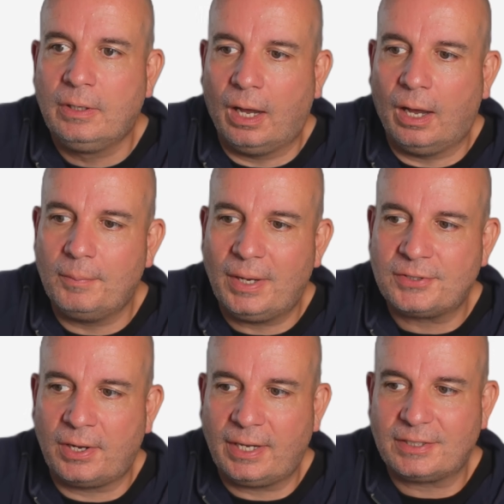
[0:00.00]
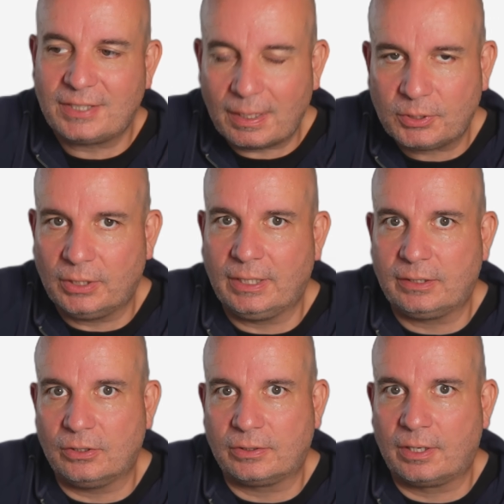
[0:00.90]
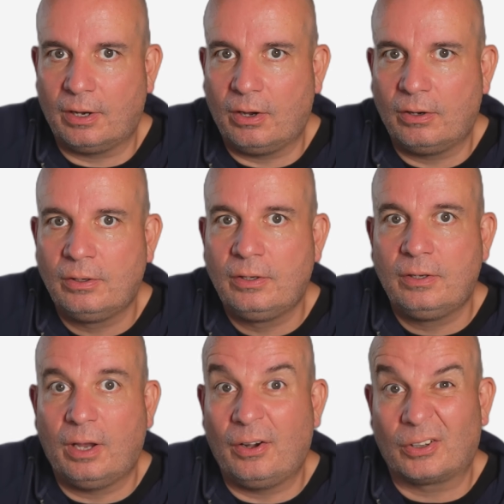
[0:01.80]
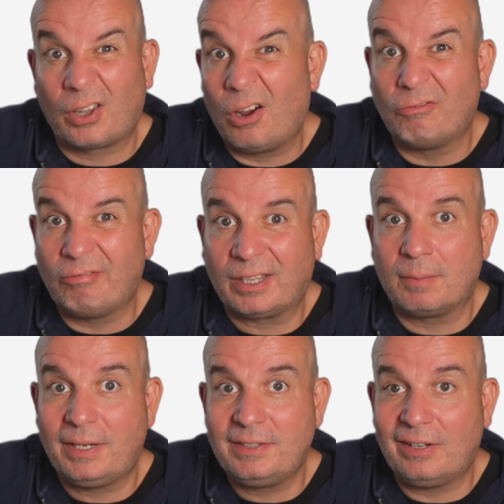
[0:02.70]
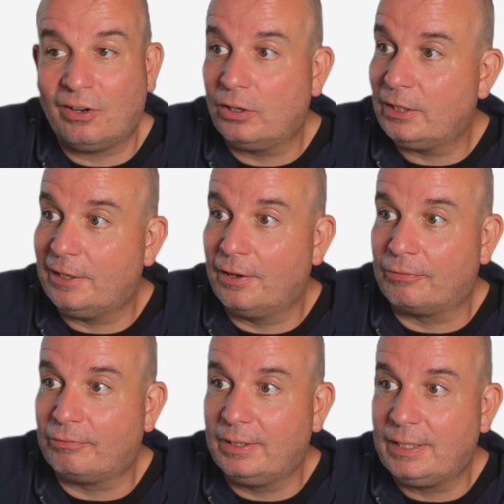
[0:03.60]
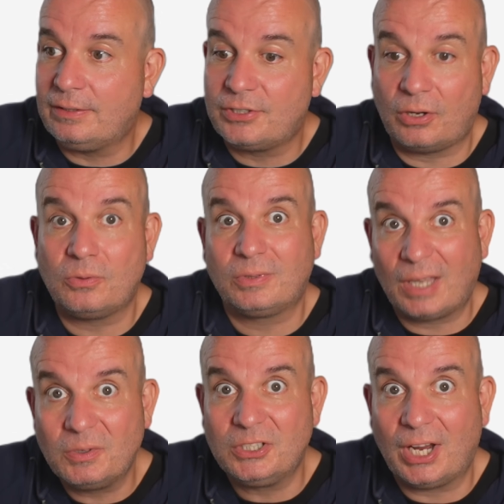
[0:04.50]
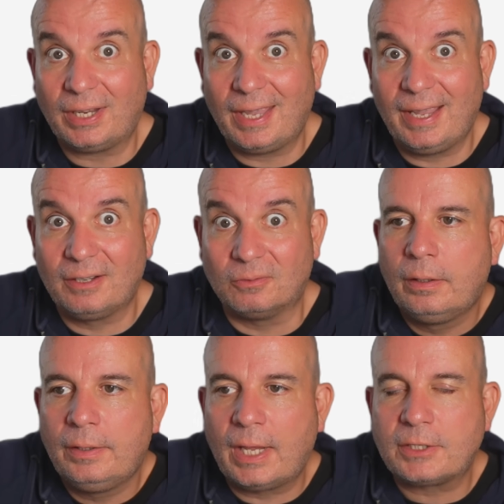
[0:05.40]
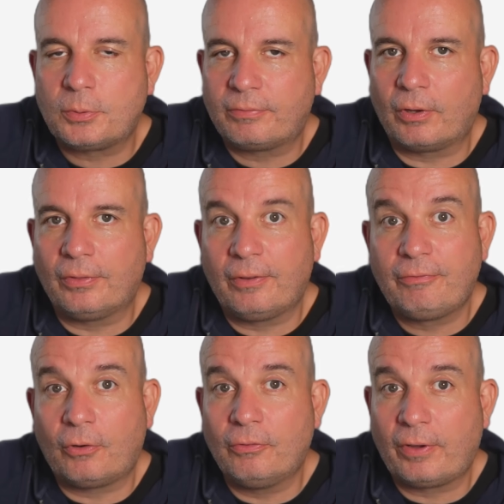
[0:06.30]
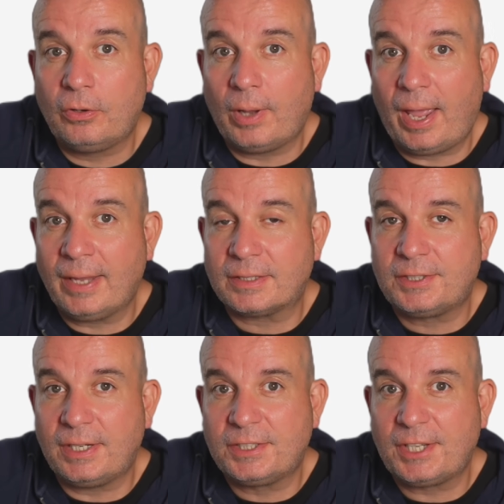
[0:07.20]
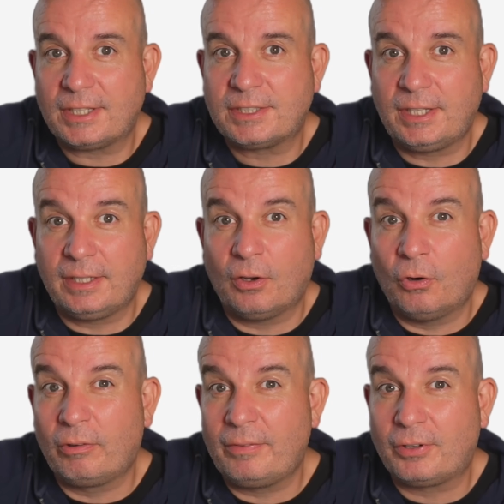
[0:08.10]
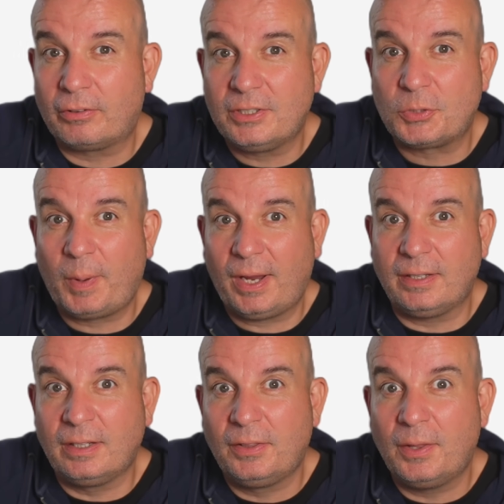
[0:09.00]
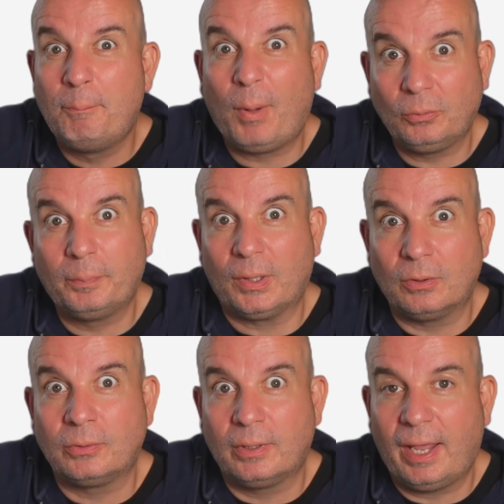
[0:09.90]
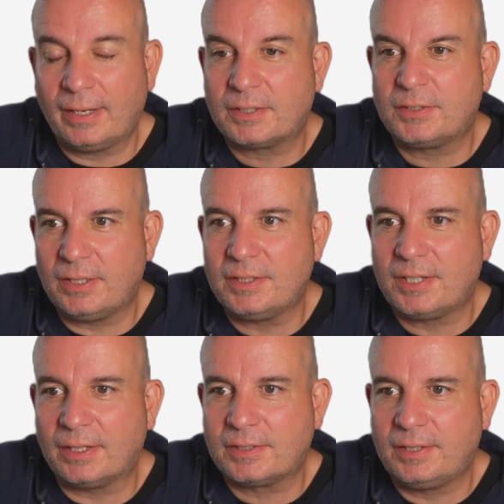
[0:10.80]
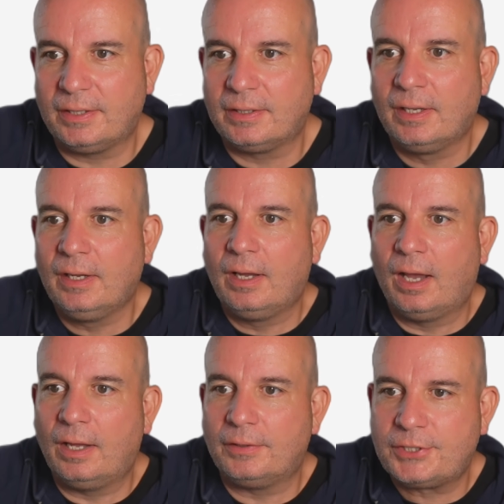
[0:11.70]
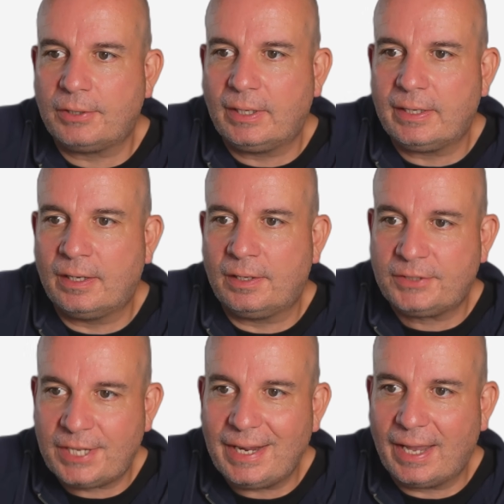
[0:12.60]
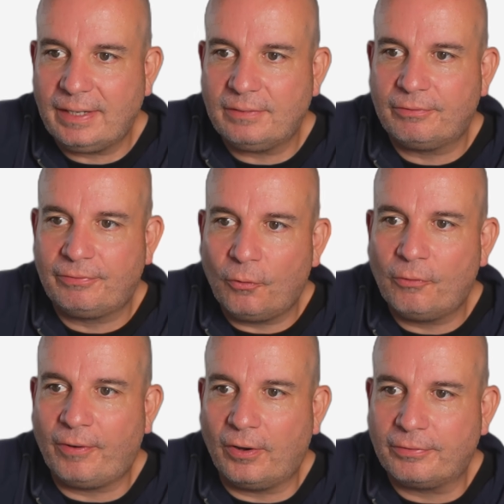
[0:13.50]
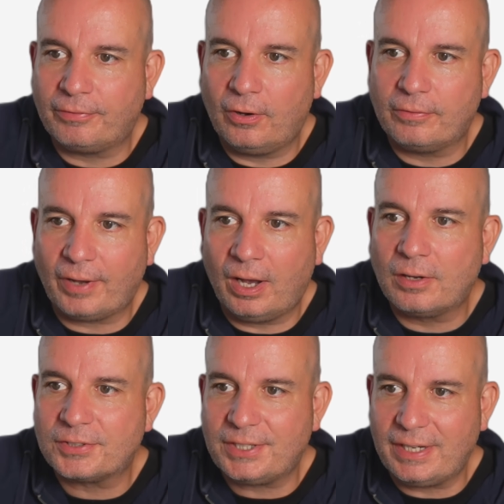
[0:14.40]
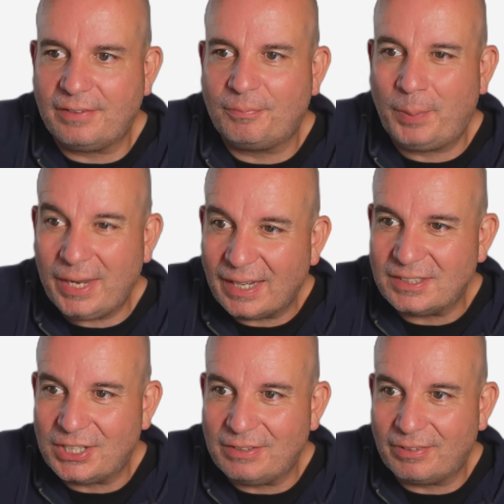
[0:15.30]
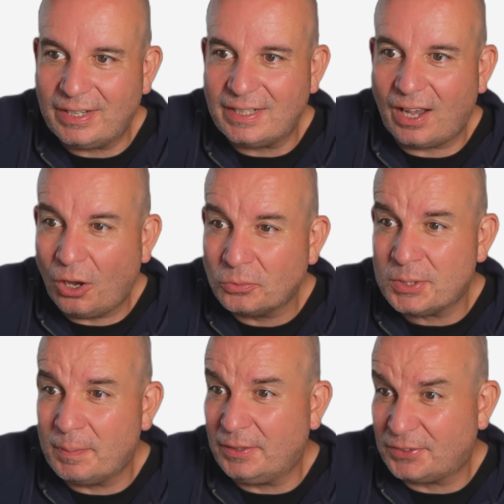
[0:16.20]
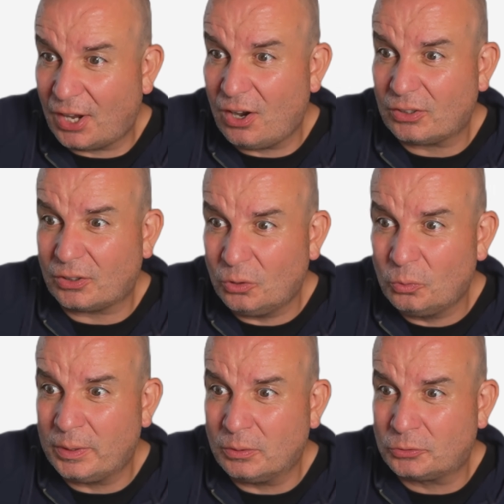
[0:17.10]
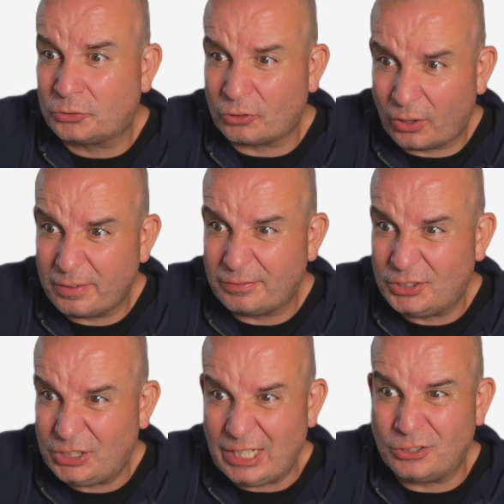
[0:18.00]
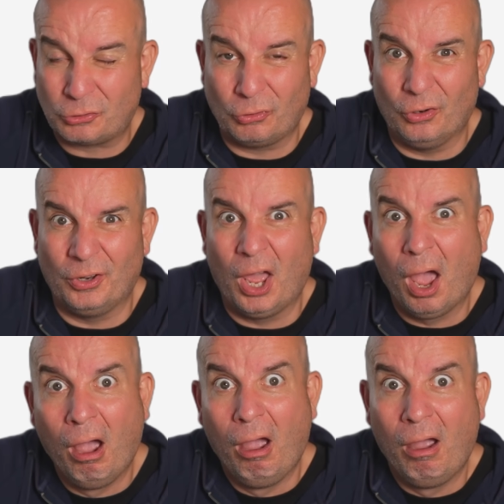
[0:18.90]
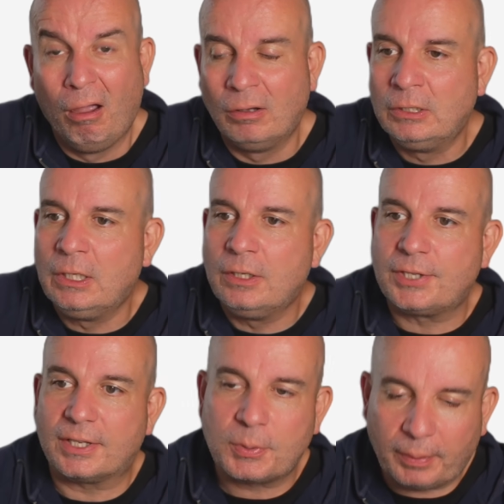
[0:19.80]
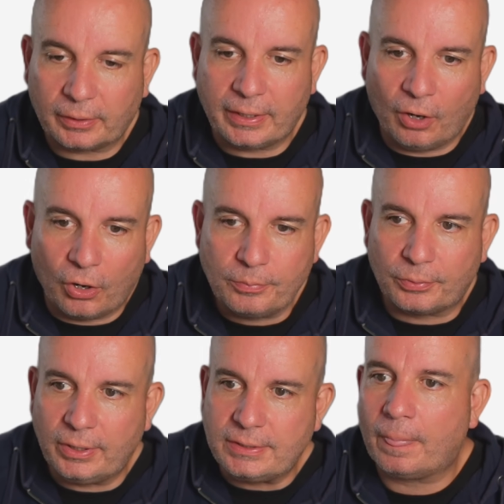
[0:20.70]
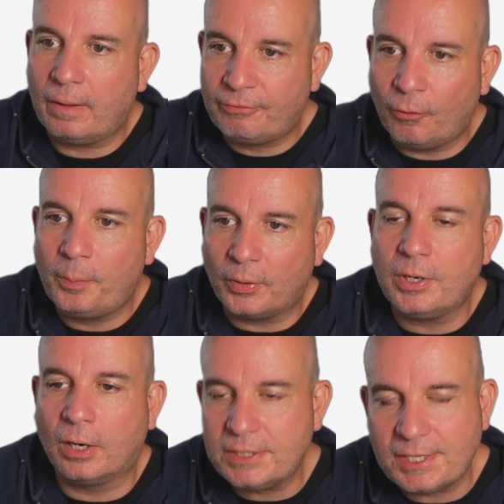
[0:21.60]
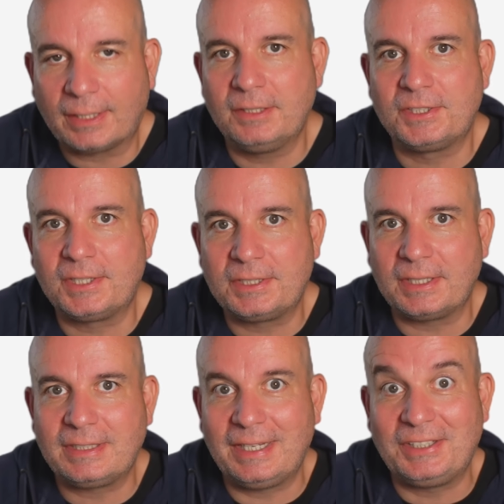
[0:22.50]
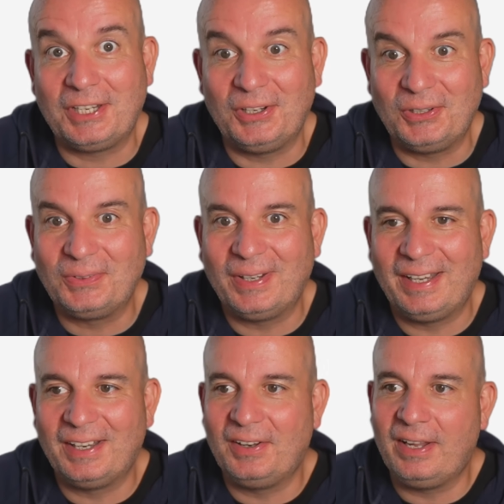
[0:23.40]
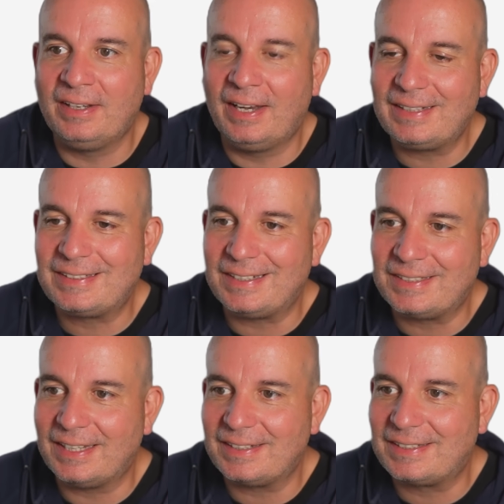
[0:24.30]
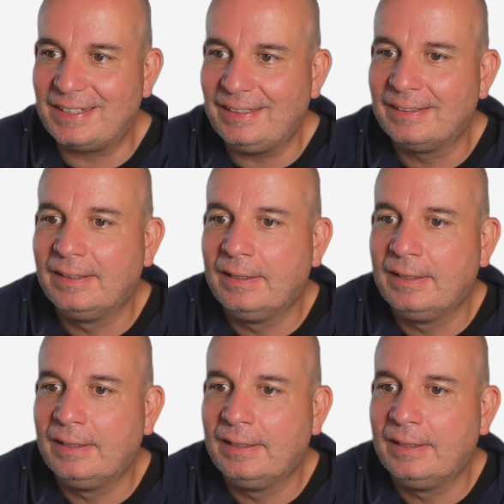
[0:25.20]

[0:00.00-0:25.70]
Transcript: It's an exceptionally good car, and I can't recommend it highly enough, really. So go and check it out. Next, we've got the Volvo XC60, or if you're in Spain, the Bulbo XC60. 2-litre T8 455 RC PHEV Ultimate Dark all-wheel drive G-Tron. So that's a plug-in hybrid, 4.9 seconds to 62 in an XC60.